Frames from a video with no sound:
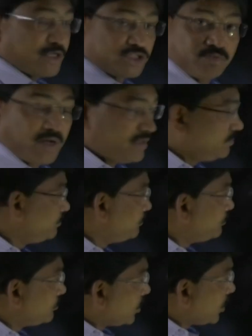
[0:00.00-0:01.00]
plus 1,
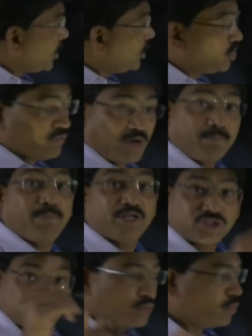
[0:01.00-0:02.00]
into 1
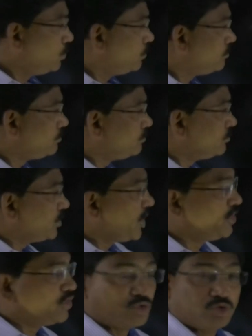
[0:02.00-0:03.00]
plus 2,
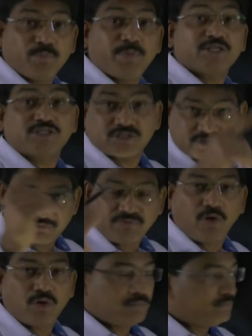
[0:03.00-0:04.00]
into 2 plus
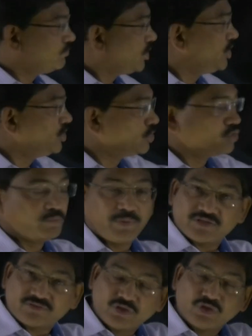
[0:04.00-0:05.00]
4, into 2
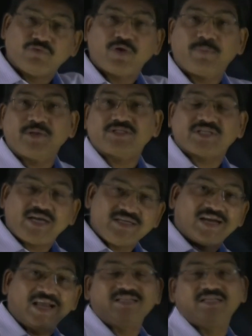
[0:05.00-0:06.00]
plus, into 4 plus 8,
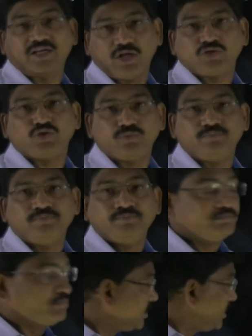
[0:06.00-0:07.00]
like that also.
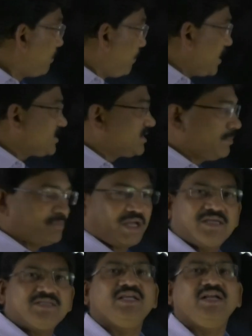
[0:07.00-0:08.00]
But that plus
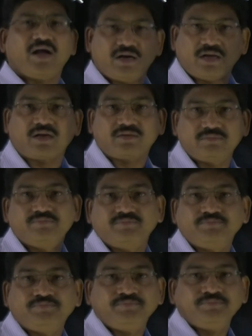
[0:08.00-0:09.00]
something is in order.
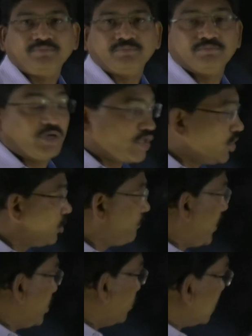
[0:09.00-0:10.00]
But you have to
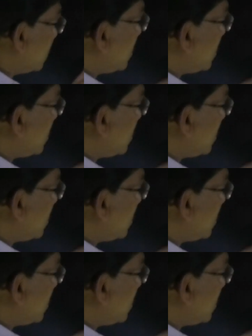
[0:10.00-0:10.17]
find out. This